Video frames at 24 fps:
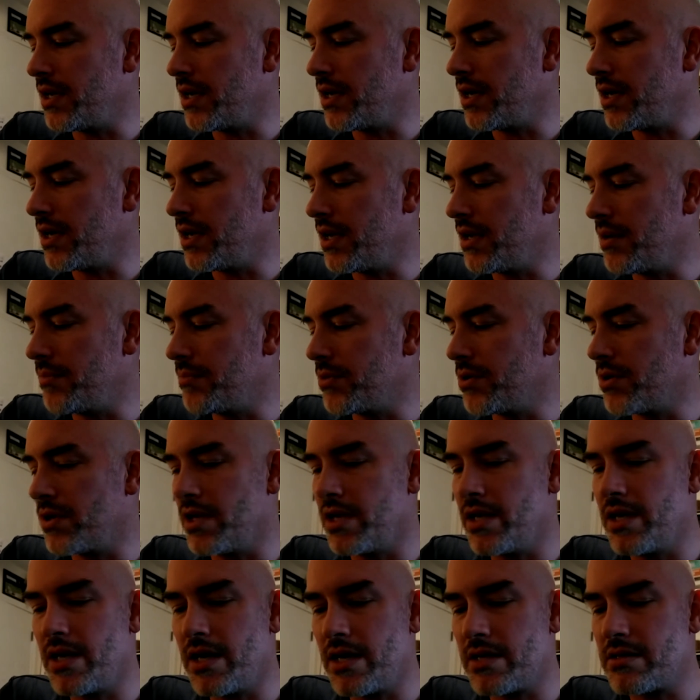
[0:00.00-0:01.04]
I am going to
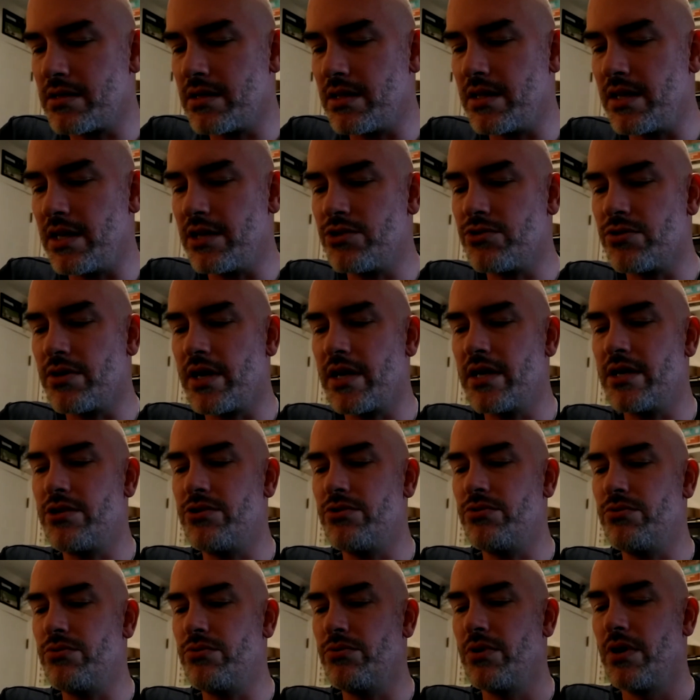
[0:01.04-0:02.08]
guess that they tried
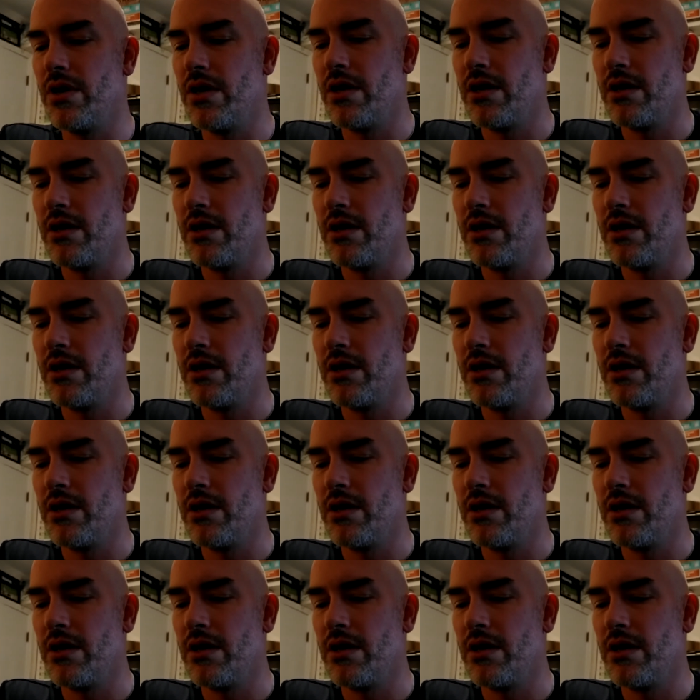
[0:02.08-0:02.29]
to